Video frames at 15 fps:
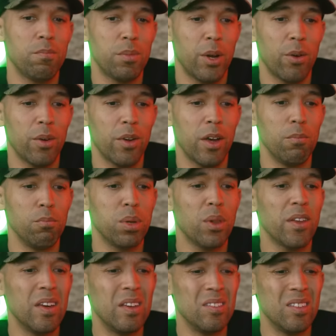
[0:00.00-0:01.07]
paradigm
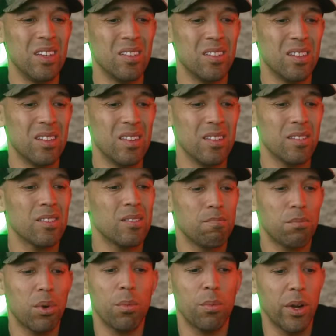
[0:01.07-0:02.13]
plays into this
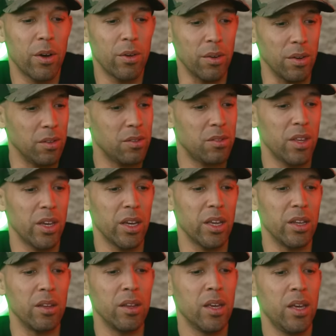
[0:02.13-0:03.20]
preparedness thing
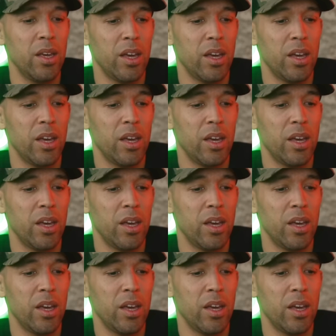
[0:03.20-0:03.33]
and